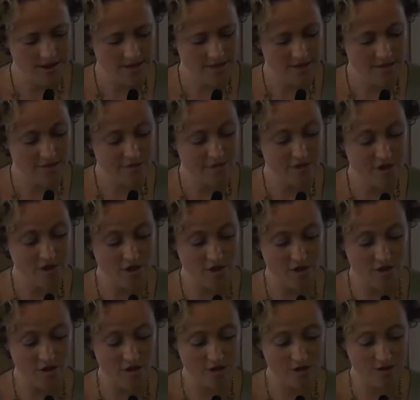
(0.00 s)
in the
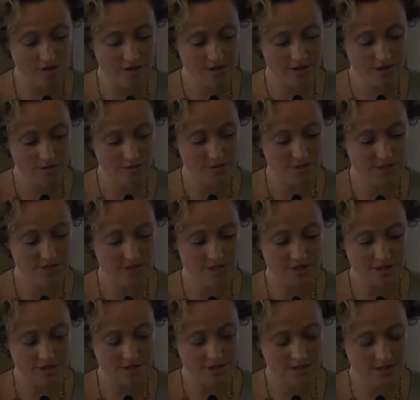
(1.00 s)
fall when it
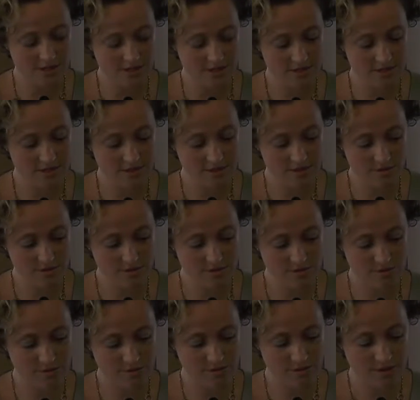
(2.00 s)
turns into